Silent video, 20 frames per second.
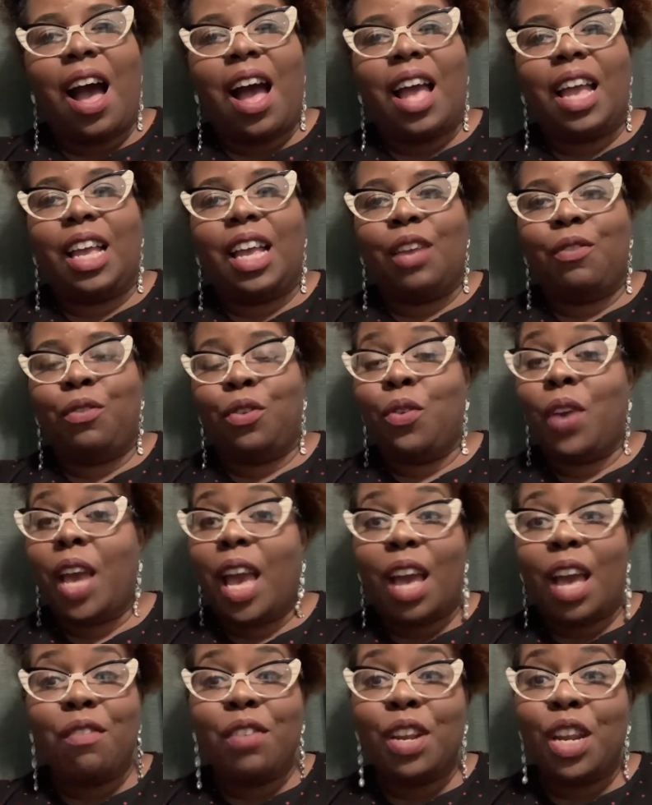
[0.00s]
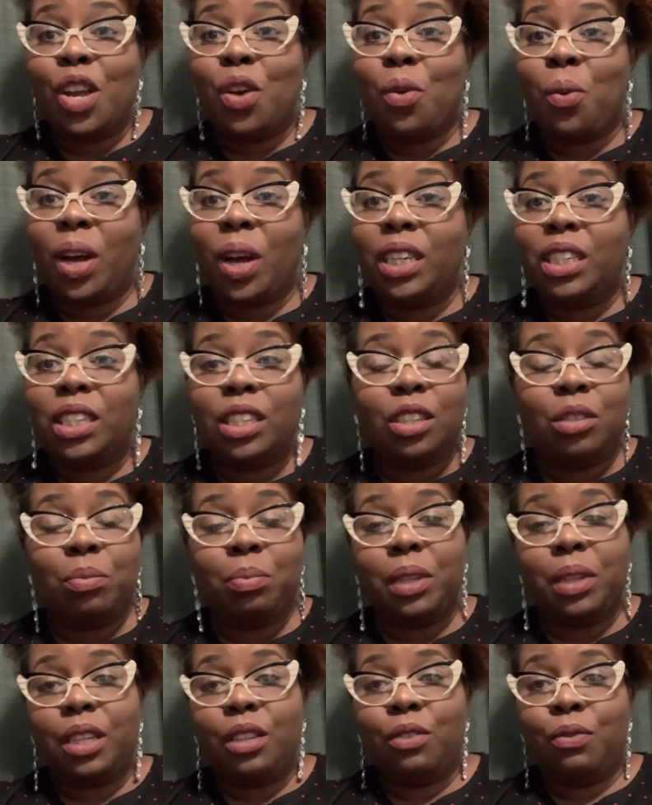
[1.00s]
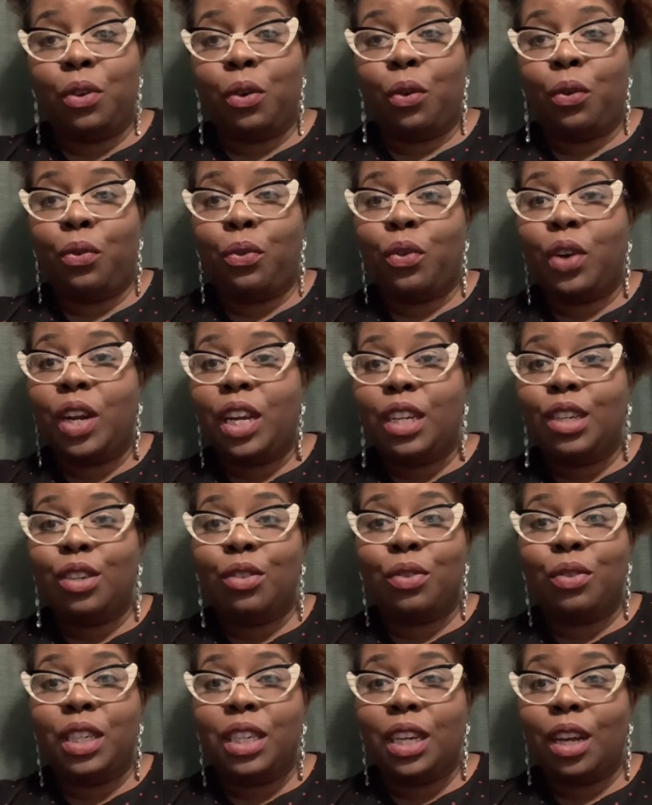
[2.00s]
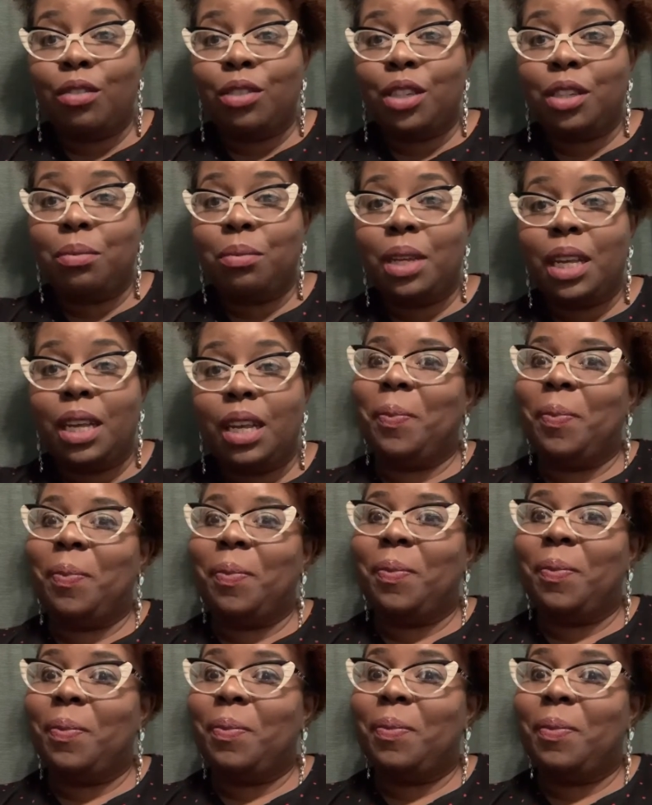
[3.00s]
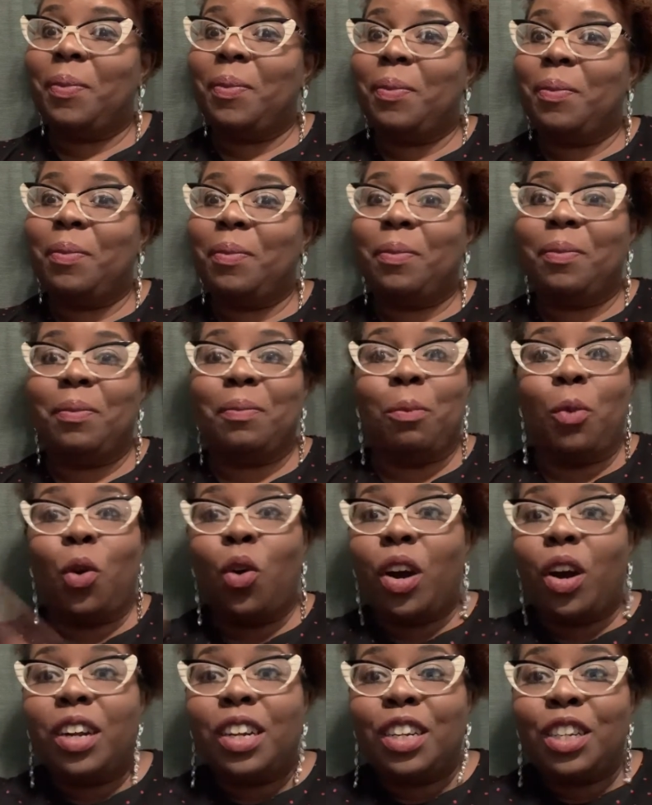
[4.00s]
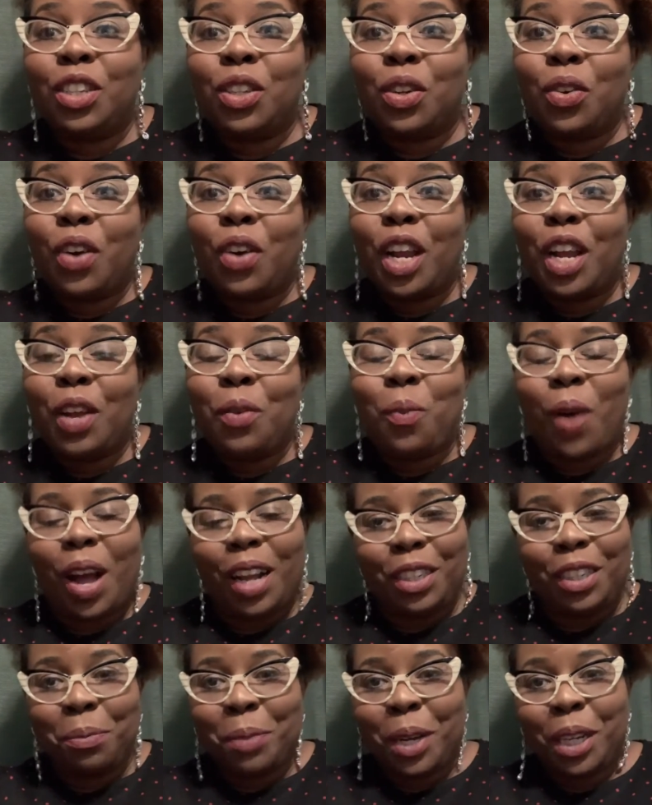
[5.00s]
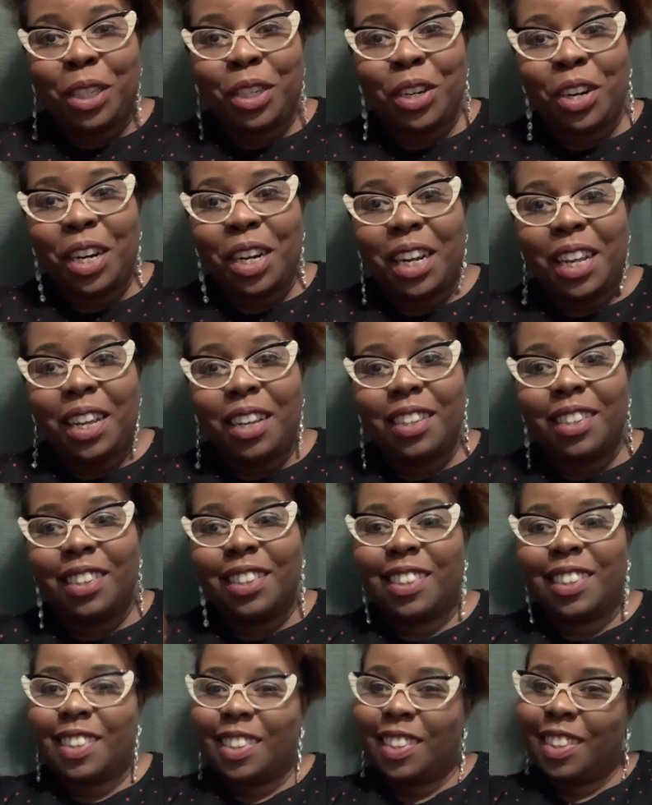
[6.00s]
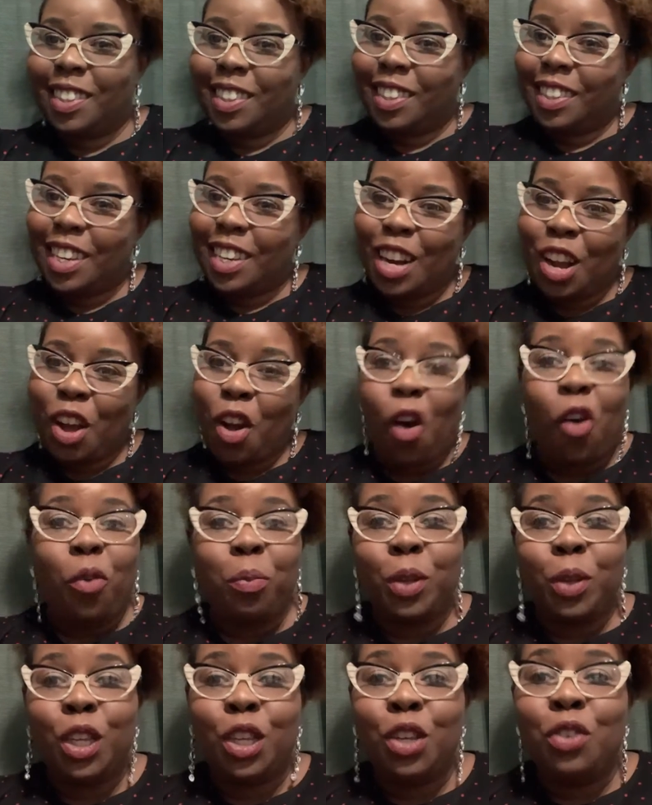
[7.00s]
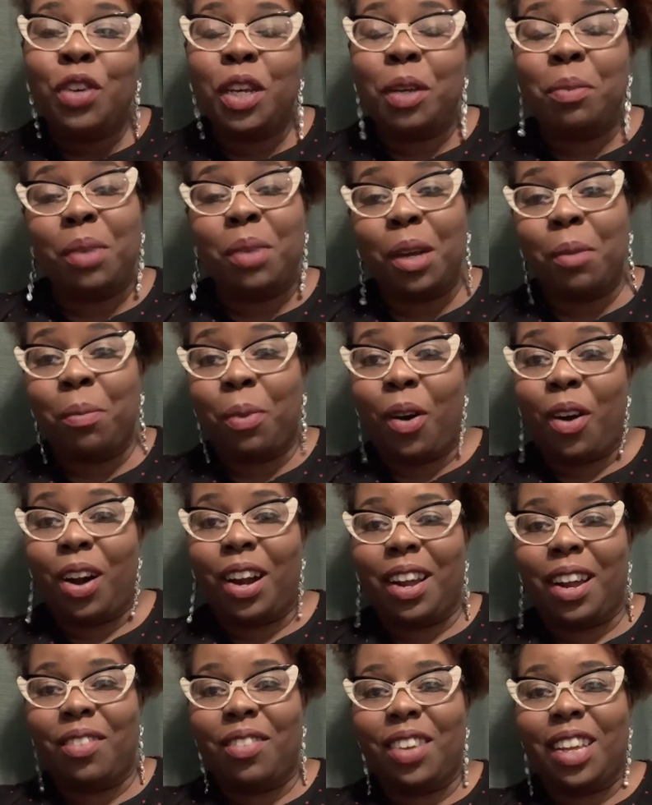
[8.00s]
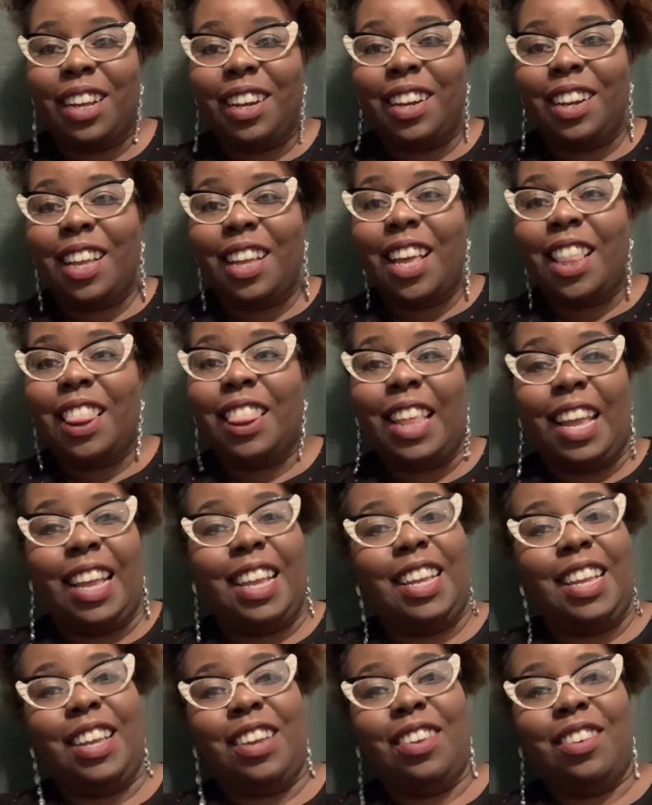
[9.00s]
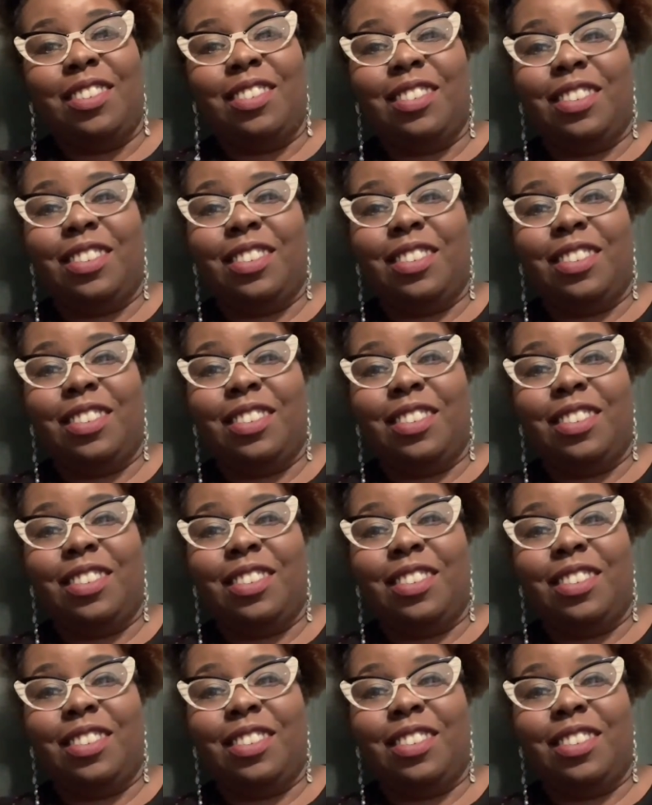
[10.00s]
if you have any questions, please feel free to reach out to me. More of the story, watch my journey, and I hope you can be a part of it. Thank you.